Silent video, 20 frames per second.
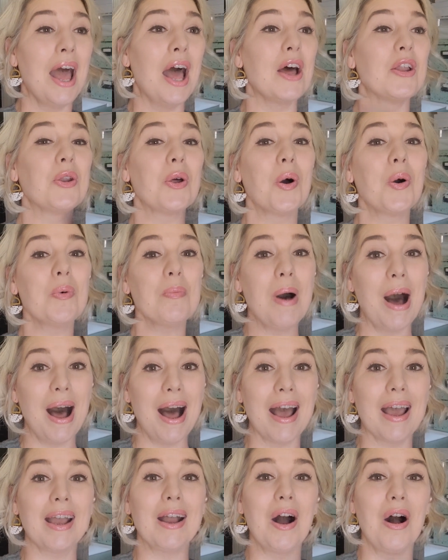and oh
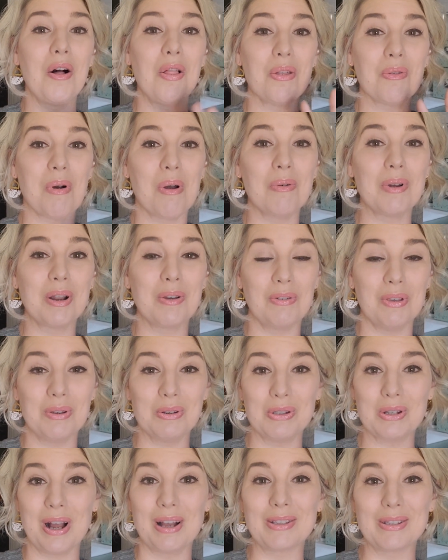my, I'll throw in a
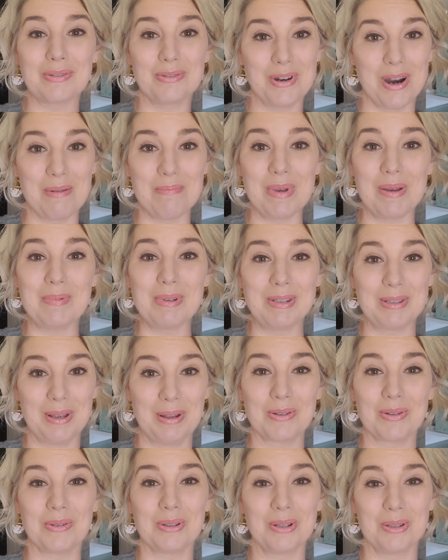few shots of Grandbaby
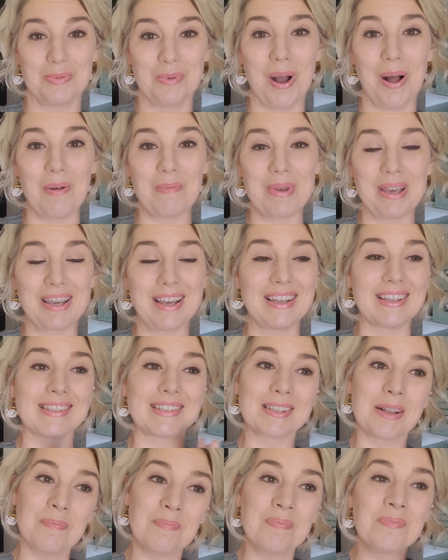Central as well
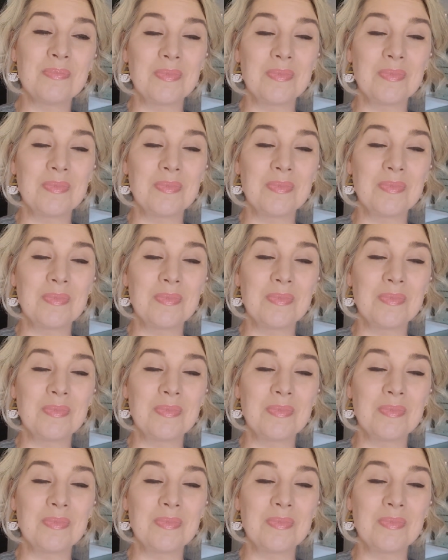because.